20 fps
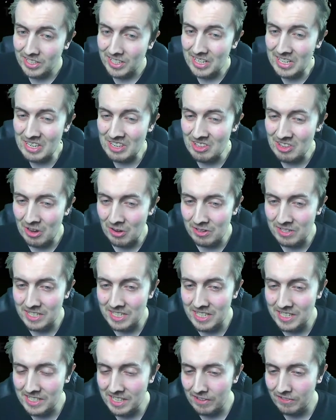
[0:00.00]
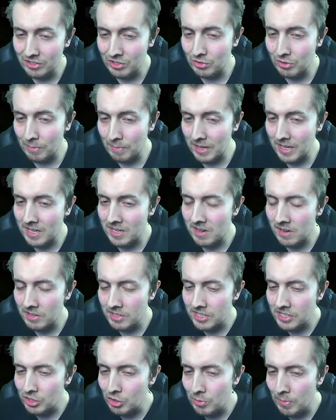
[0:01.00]
97 dribbling,
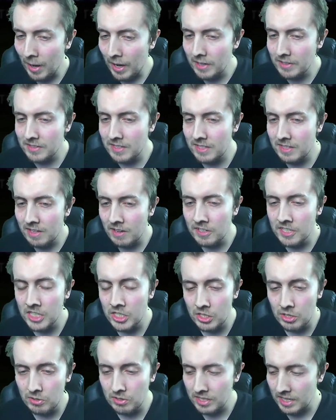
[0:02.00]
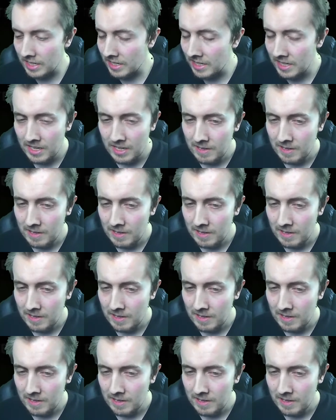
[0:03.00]
92 passing, 90 shooting.